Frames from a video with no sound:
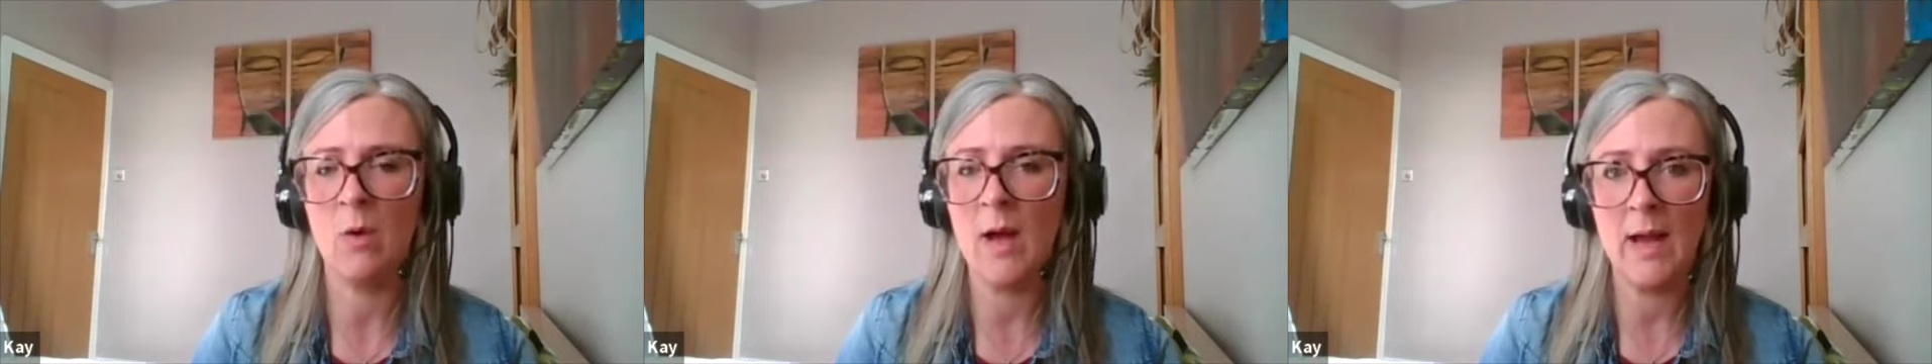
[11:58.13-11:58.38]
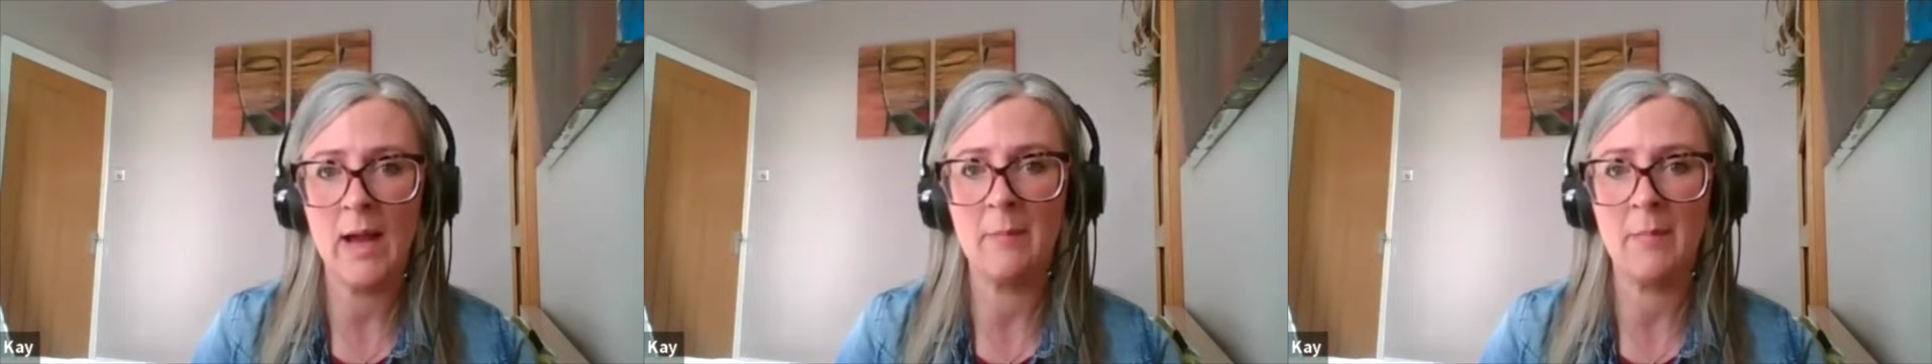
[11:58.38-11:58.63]

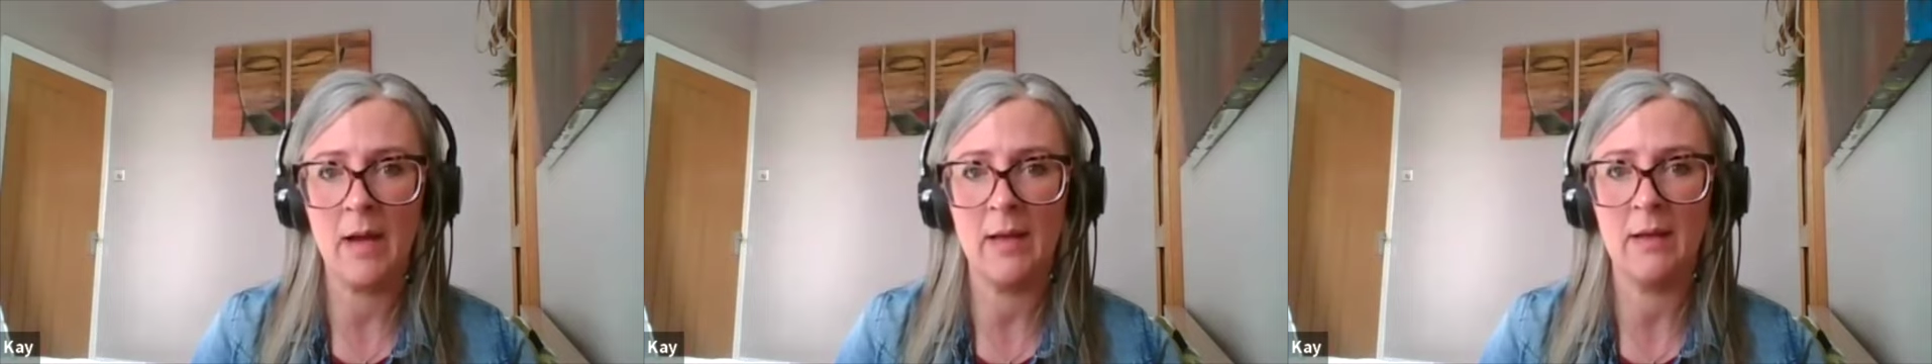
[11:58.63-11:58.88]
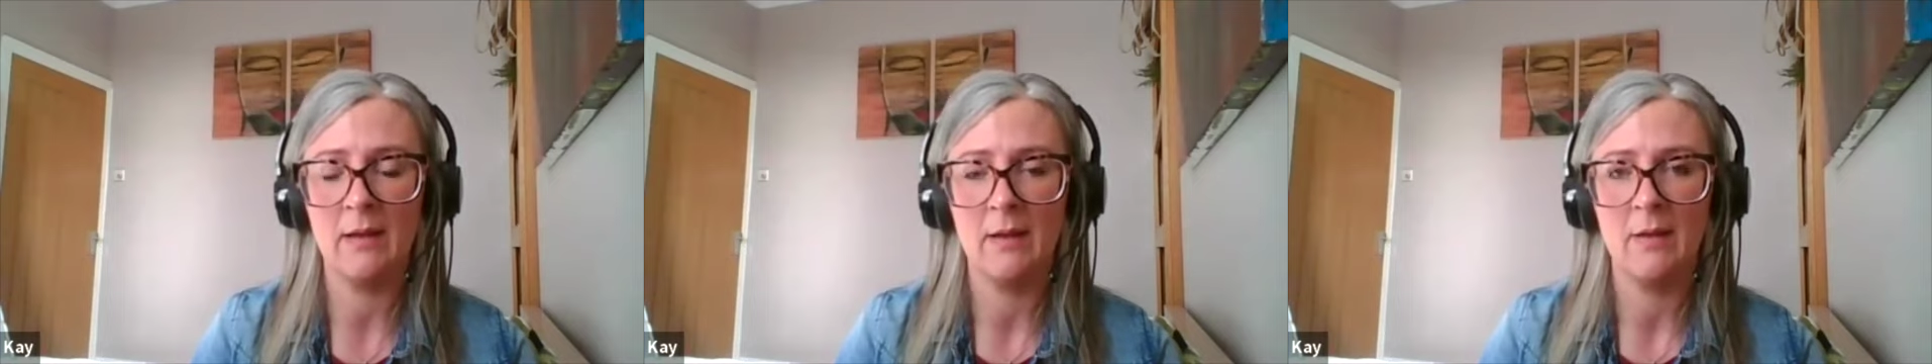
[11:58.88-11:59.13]
Why am
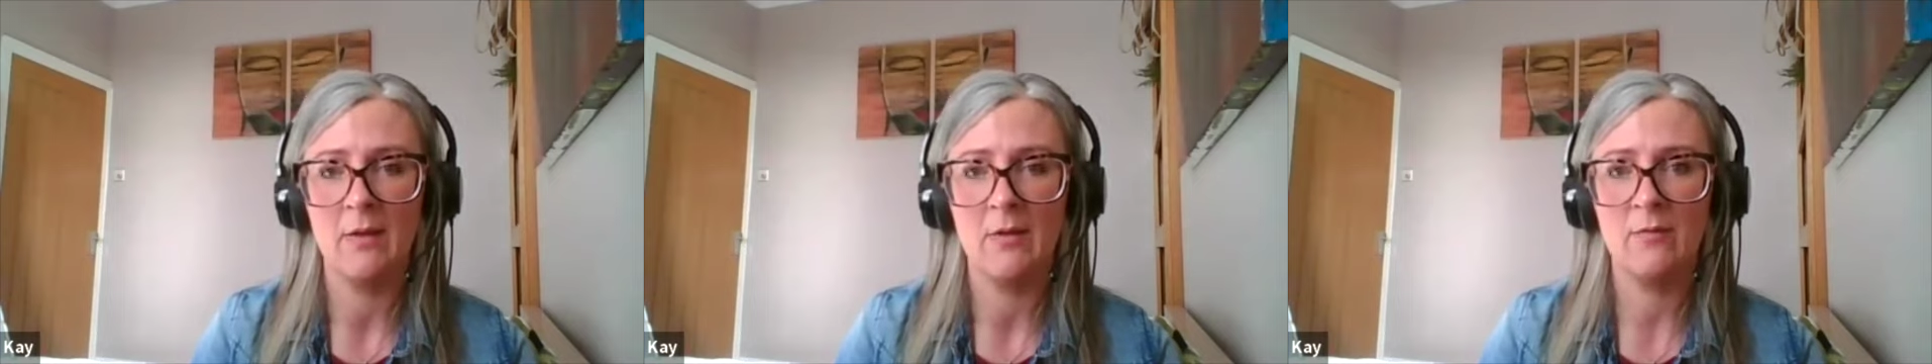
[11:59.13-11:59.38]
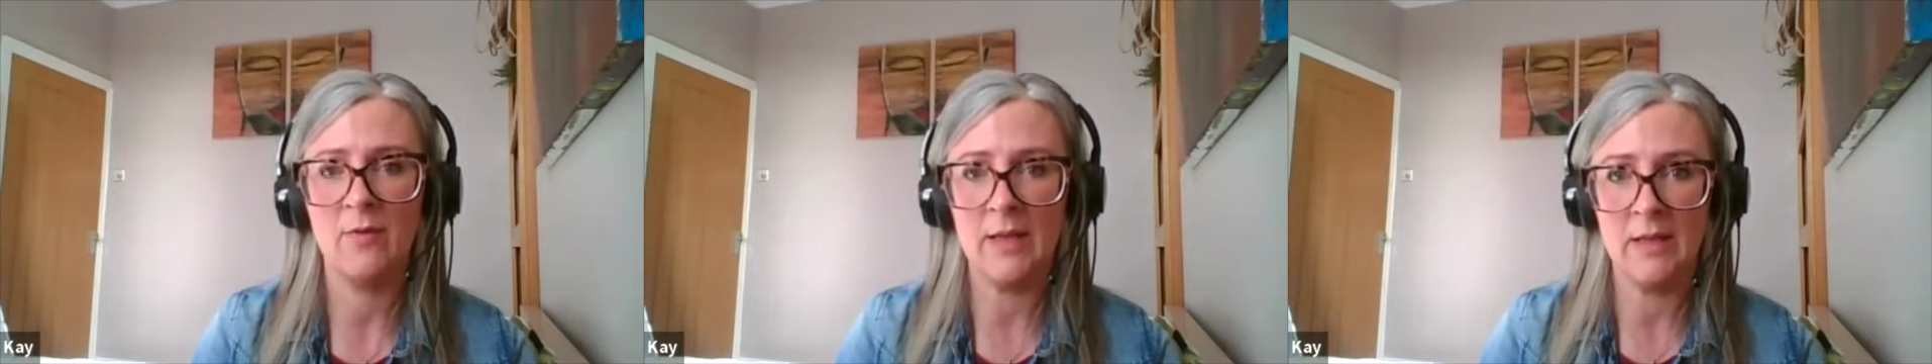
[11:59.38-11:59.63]
I
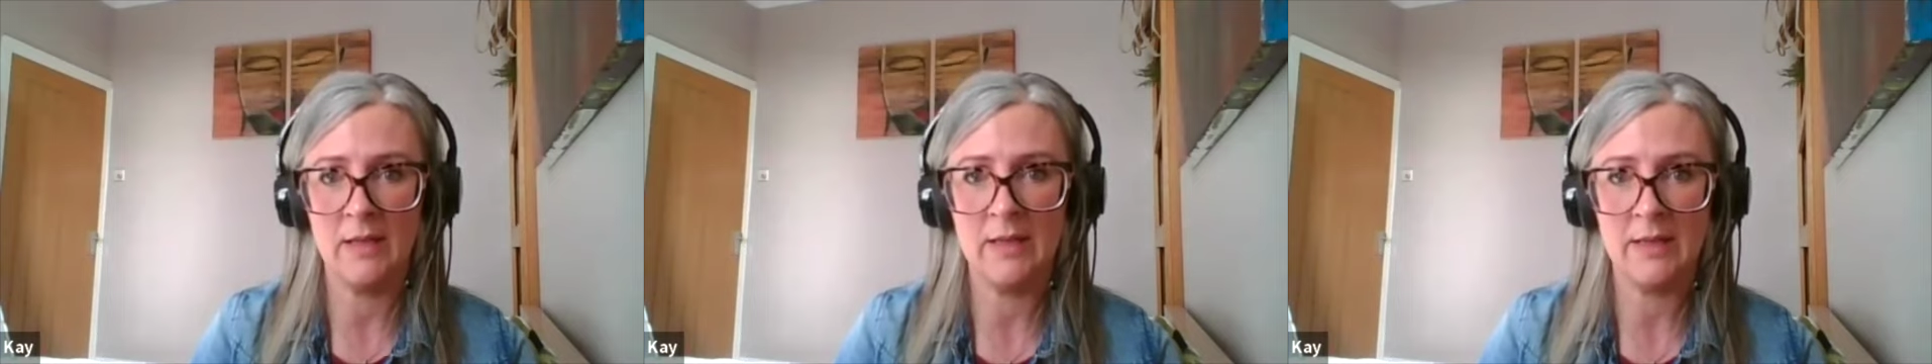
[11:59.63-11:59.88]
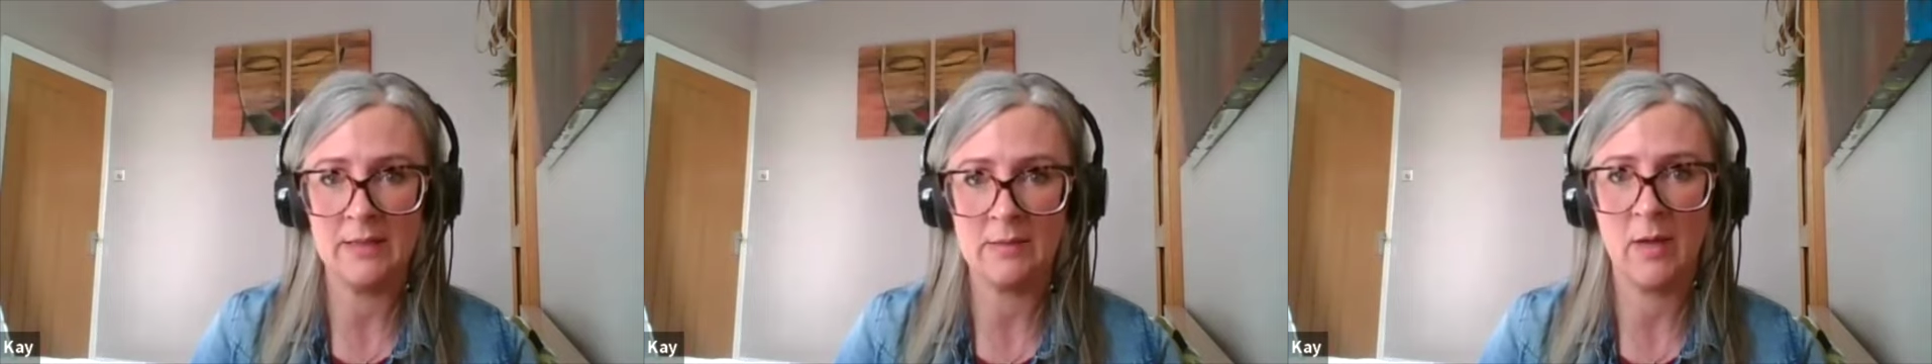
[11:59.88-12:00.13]
feeling
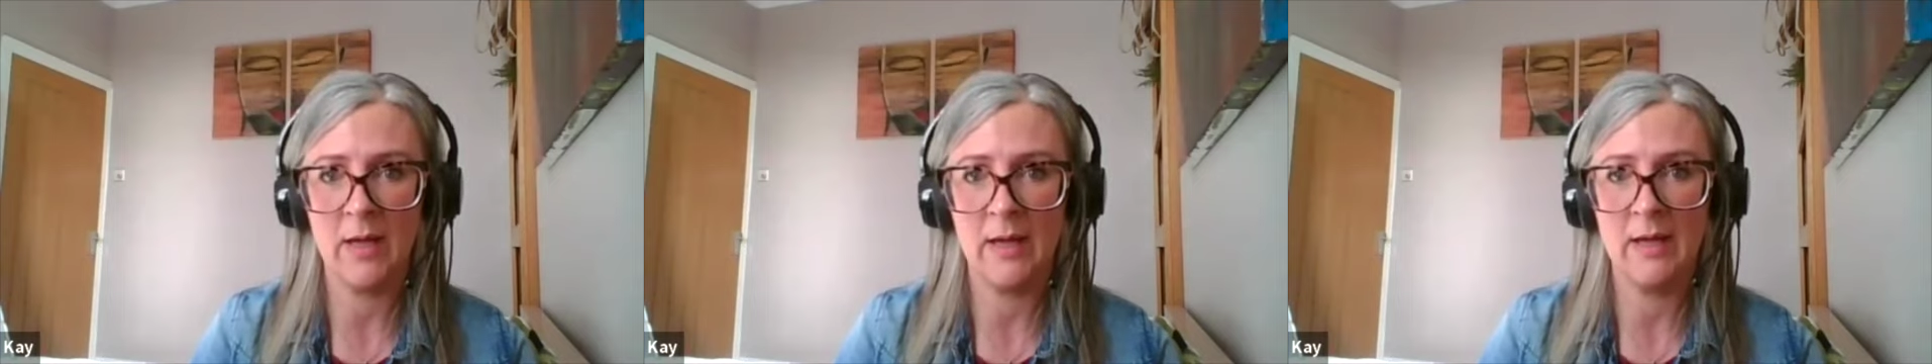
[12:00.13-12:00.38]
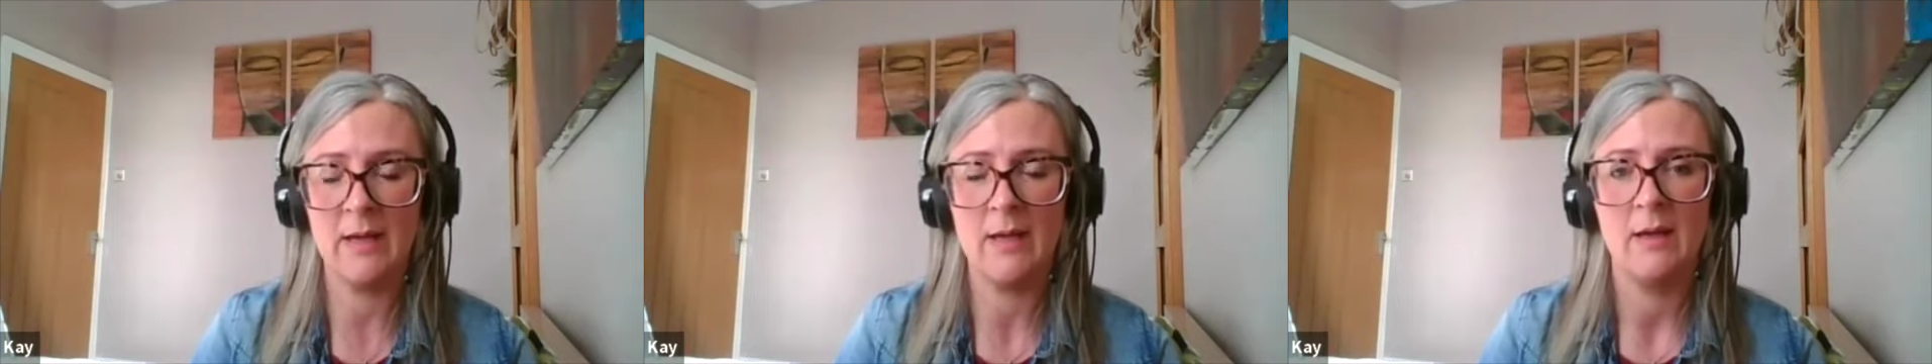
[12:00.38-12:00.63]
this
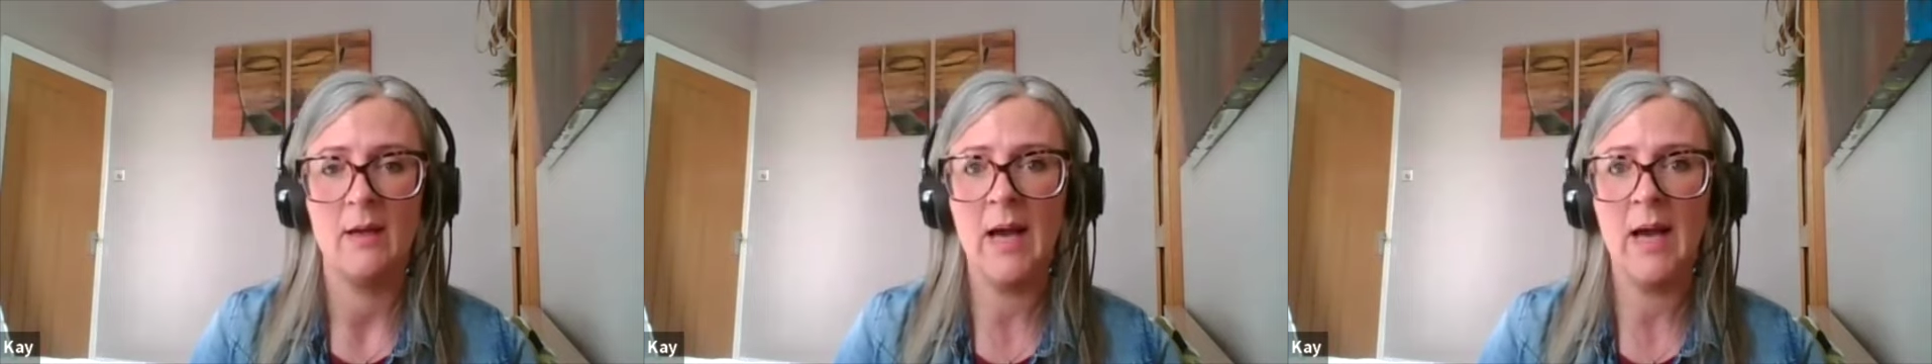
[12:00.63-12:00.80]
way?